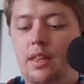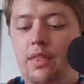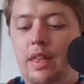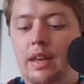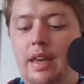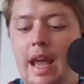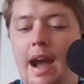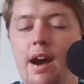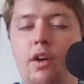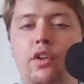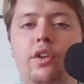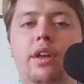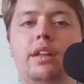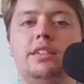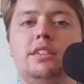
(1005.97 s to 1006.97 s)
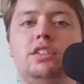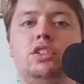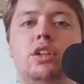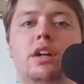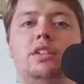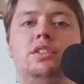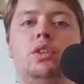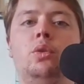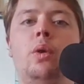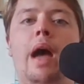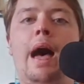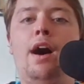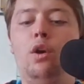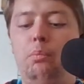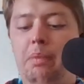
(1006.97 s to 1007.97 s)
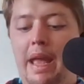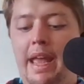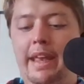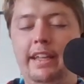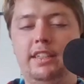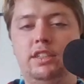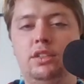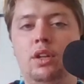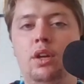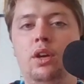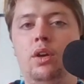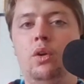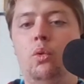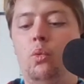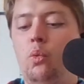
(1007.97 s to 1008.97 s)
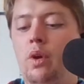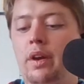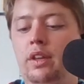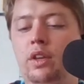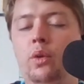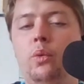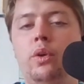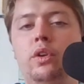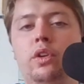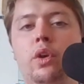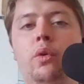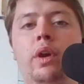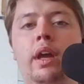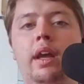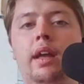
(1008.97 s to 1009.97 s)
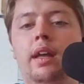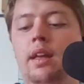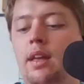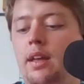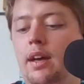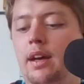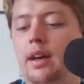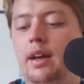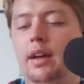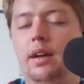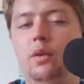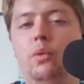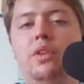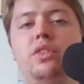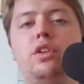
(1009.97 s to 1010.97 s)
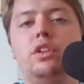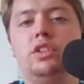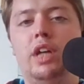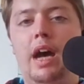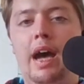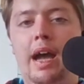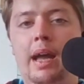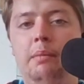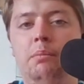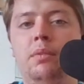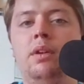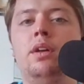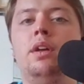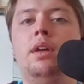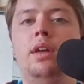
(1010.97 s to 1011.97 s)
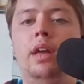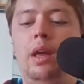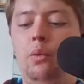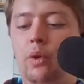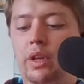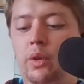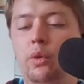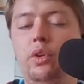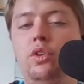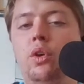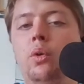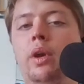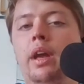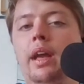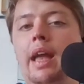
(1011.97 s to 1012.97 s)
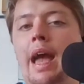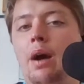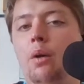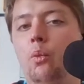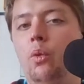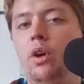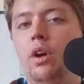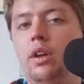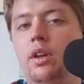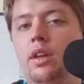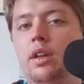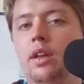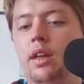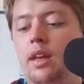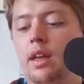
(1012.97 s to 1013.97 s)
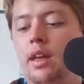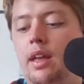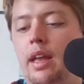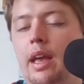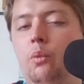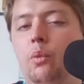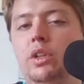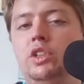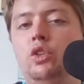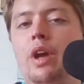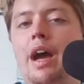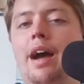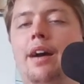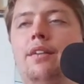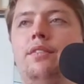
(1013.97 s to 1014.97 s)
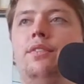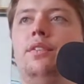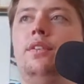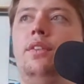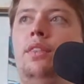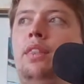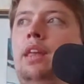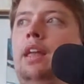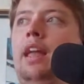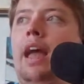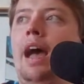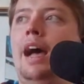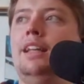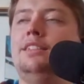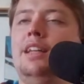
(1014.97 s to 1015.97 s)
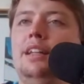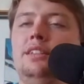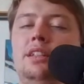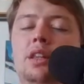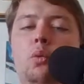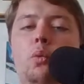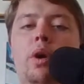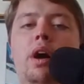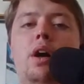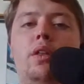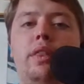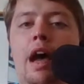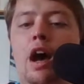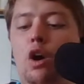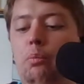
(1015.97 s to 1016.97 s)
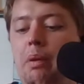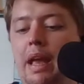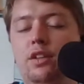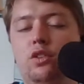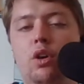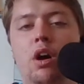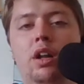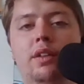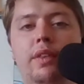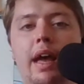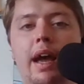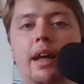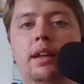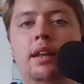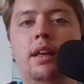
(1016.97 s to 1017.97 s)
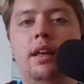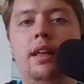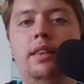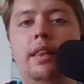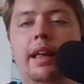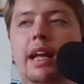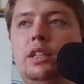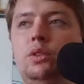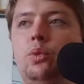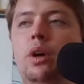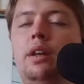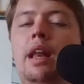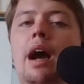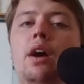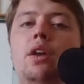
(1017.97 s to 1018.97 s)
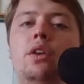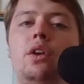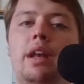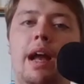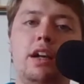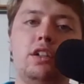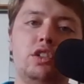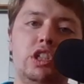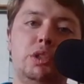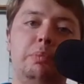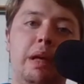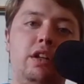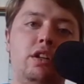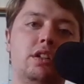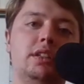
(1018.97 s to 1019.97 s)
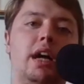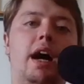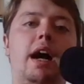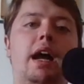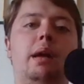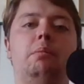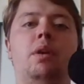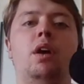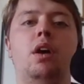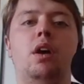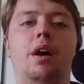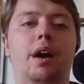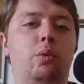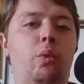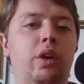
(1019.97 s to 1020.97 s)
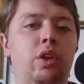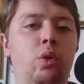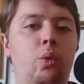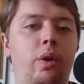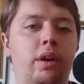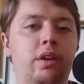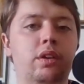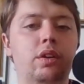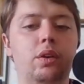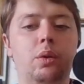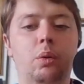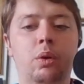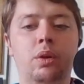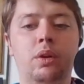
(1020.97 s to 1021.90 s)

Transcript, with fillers: then now you can start to outpace what you were doing uh, with your time and what you were doing at work. And once you have the assets and the wealth outpace all of that, then guess what? Now you can actually spend your time on what you want to do